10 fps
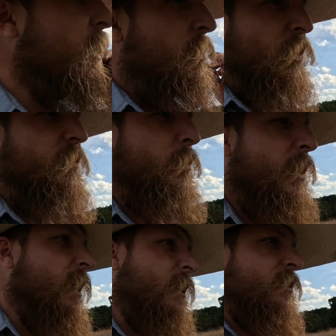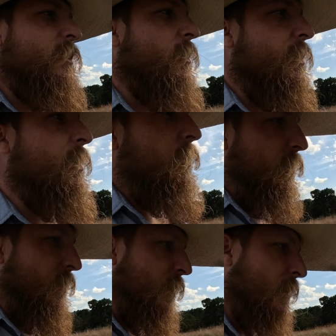But if your pH is already
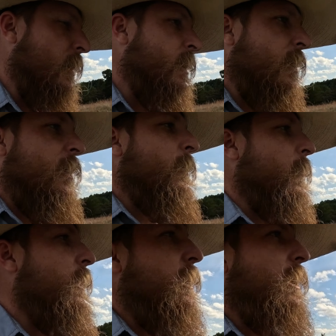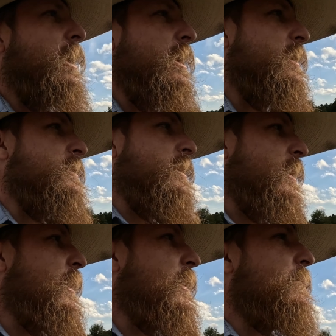good and
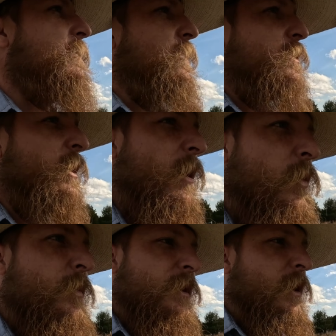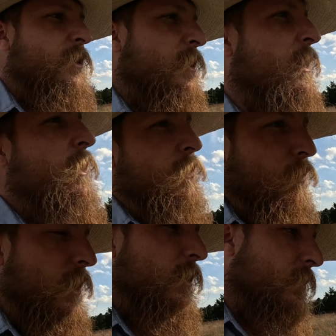you've still got broom sedge,
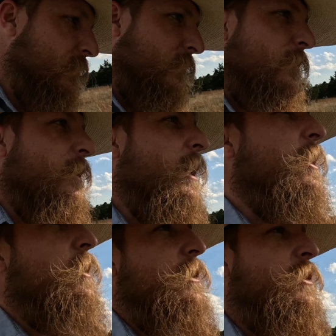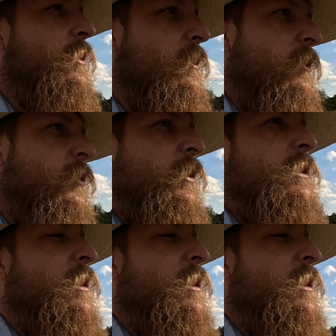well, gotta look at your other nutrients.